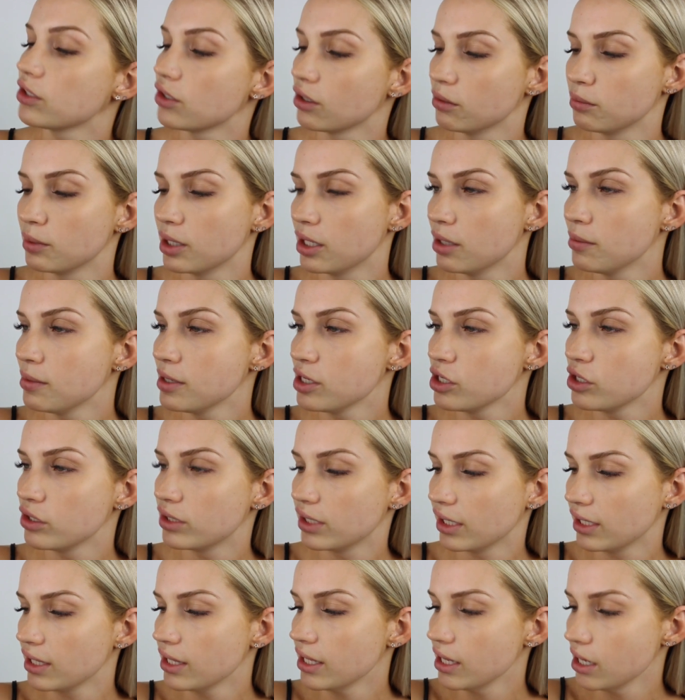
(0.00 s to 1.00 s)
So I'm going to be
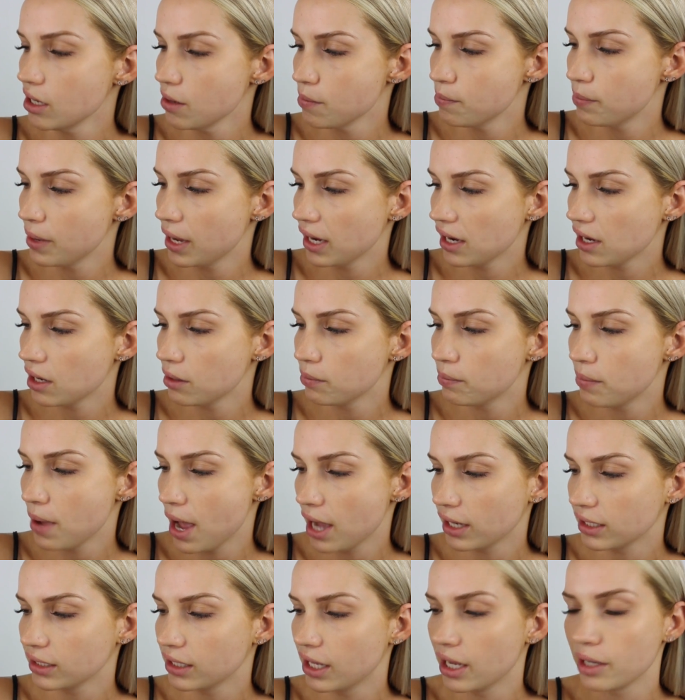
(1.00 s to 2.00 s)
using the Becca
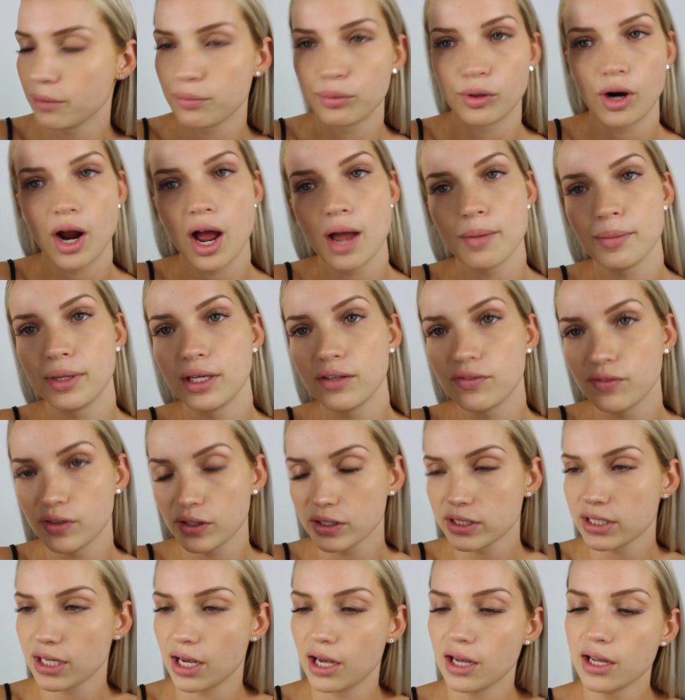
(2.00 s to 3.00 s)
Backlight priming
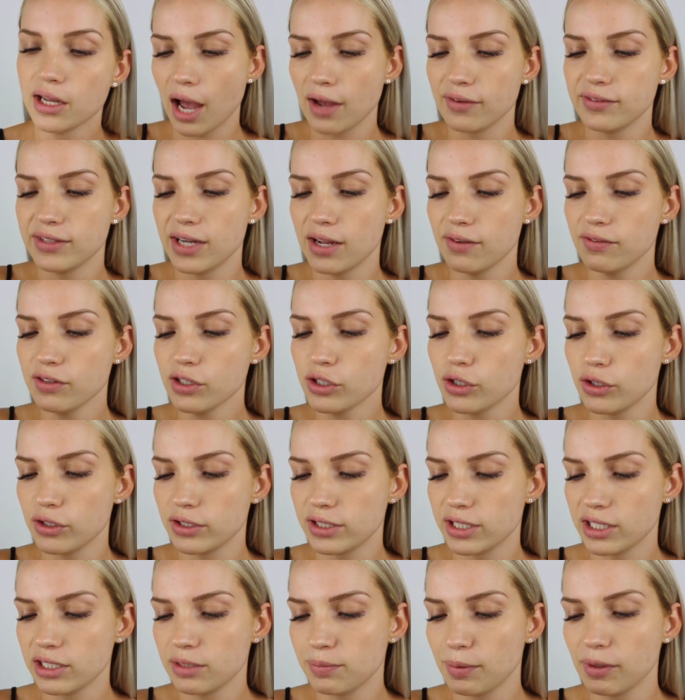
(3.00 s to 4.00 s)
filter. I've never
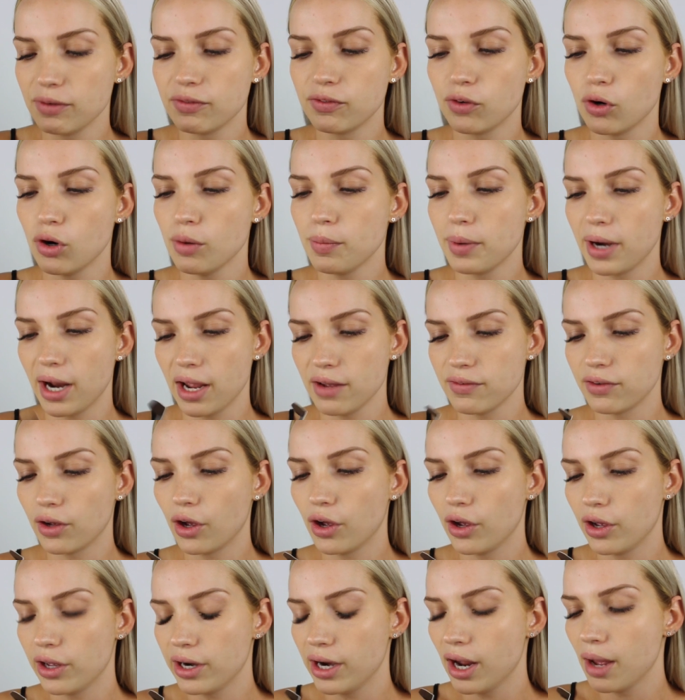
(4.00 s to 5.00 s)
used this before, but I've
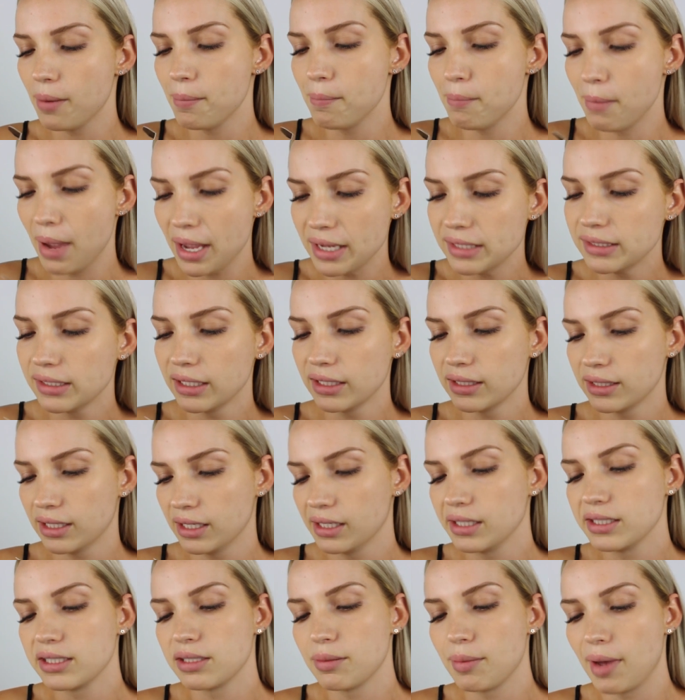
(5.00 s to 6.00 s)
heard amazing
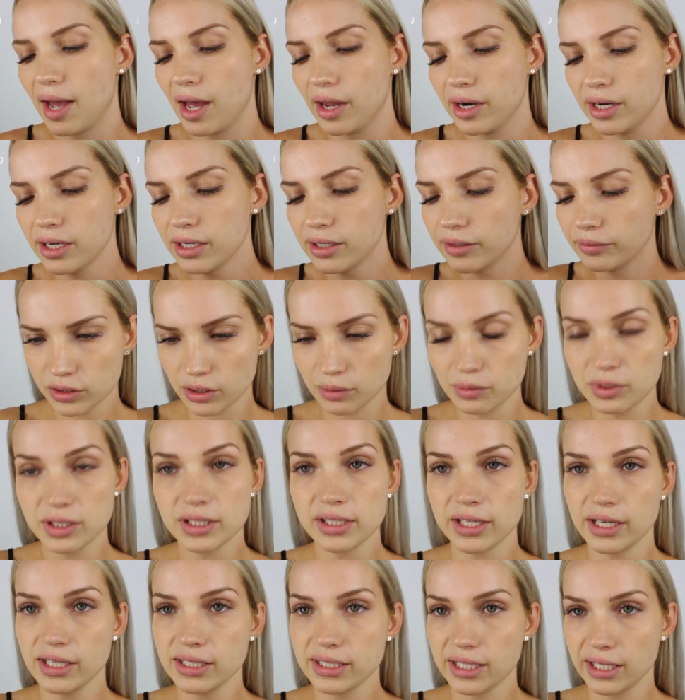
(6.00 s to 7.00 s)
things about it. So I'm
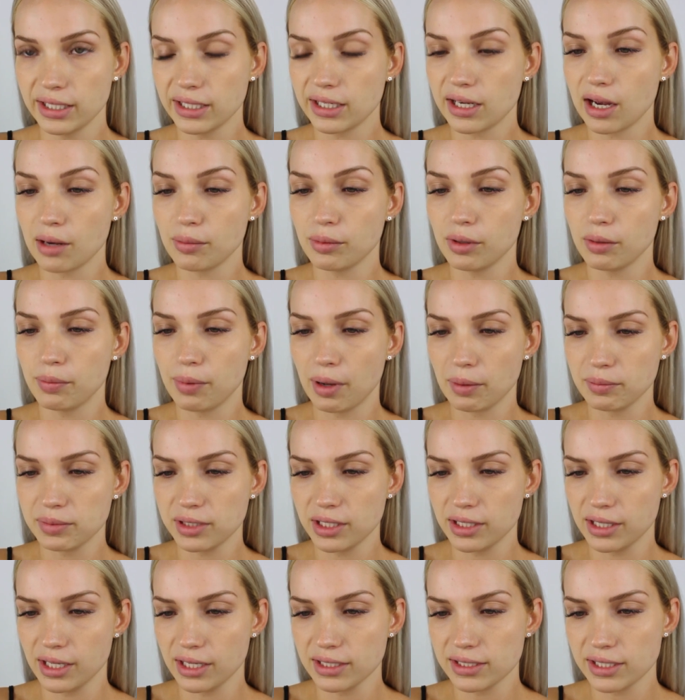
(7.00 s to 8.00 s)
just going to take a couple of pumps
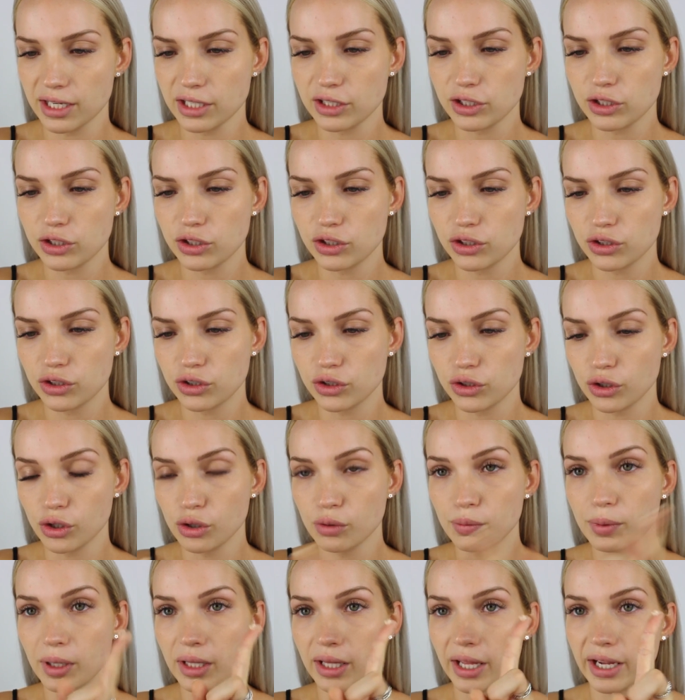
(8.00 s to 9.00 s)
of this. It's
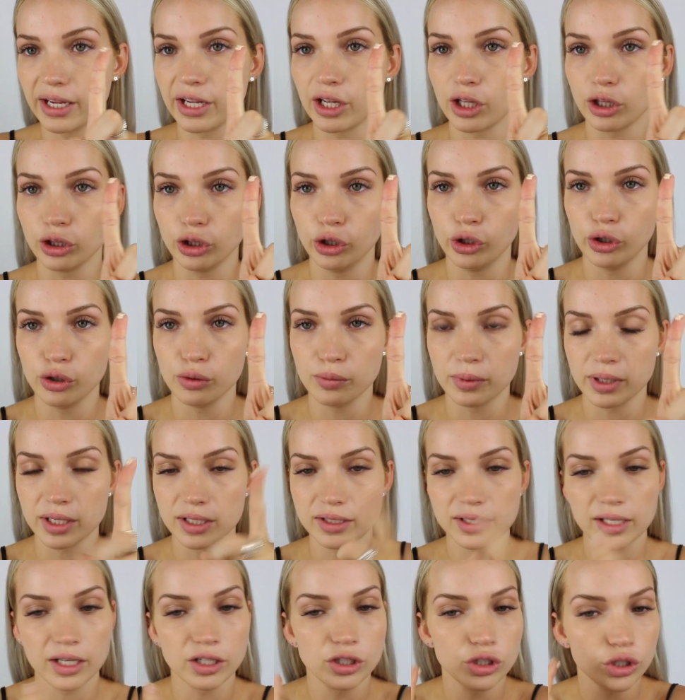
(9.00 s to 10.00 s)
super like
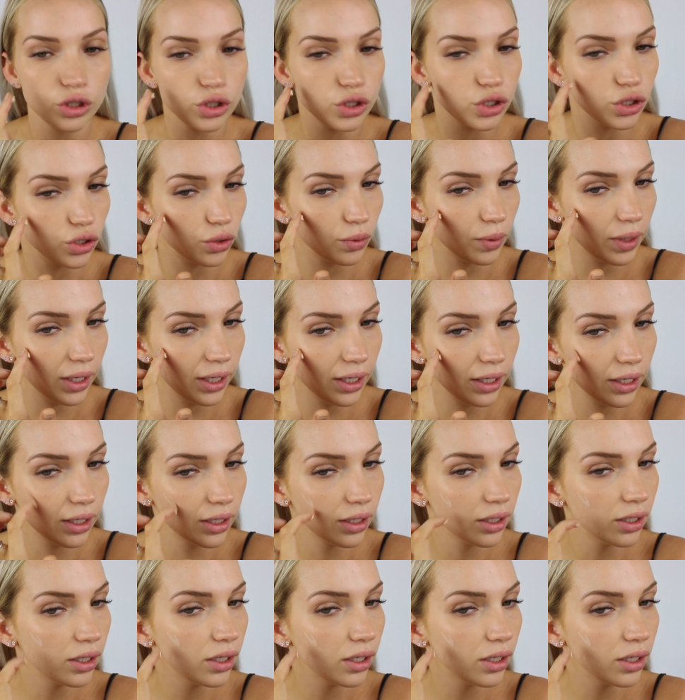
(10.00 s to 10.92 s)
luminous and dewy.